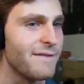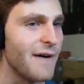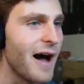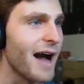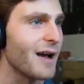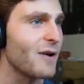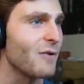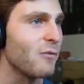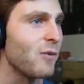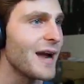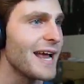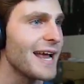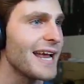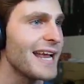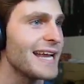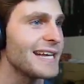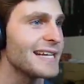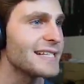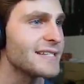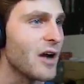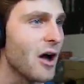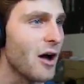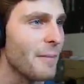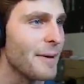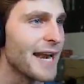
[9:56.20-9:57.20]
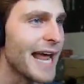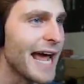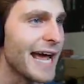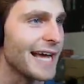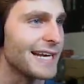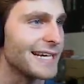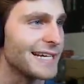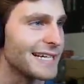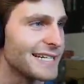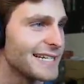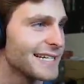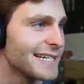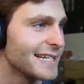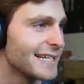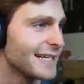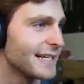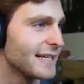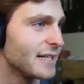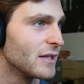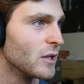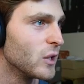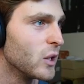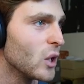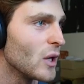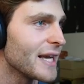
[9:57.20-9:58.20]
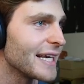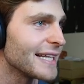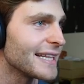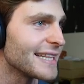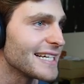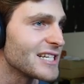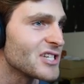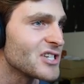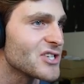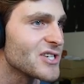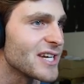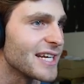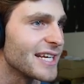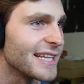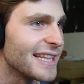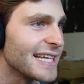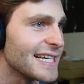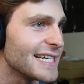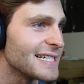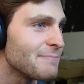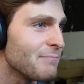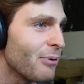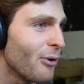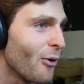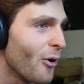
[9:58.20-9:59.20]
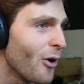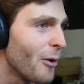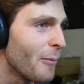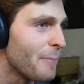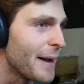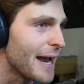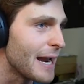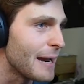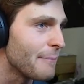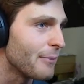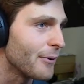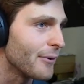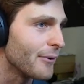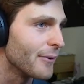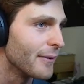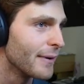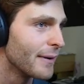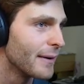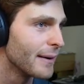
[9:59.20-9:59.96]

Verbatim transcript: Fuck, we dominated! Look at this shit, these poor people.